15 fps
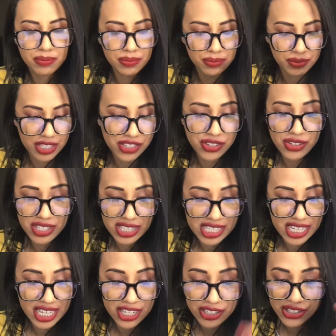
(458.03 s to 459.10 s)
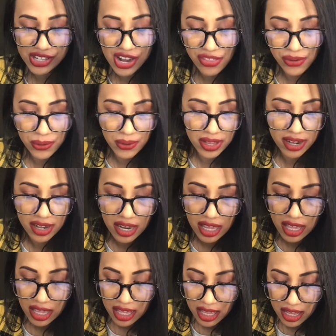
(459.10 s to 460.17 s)
as you can see, here's another one.
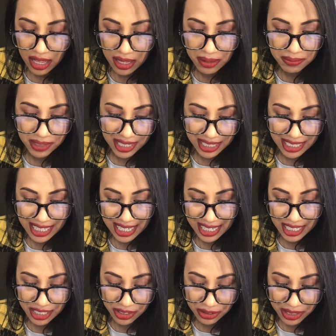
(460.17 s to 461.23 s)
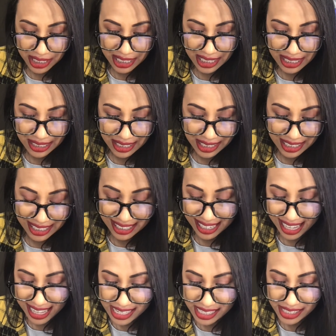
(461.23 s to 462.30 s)
1993, she
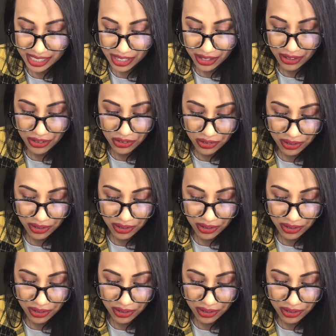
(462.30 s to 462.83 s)
has no